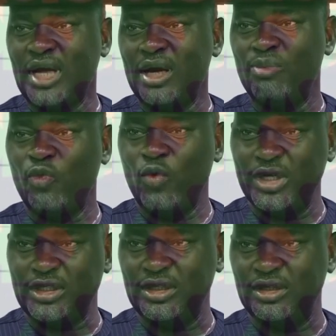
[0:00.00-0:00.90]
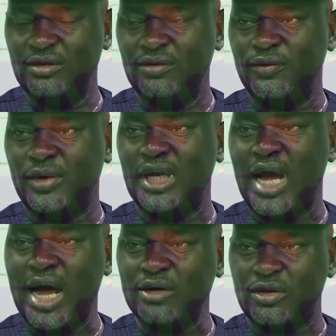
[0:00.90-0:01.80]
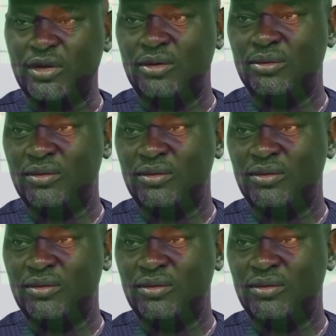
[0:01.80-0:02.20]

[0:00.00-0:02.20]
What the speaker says: I am waiting for the outcome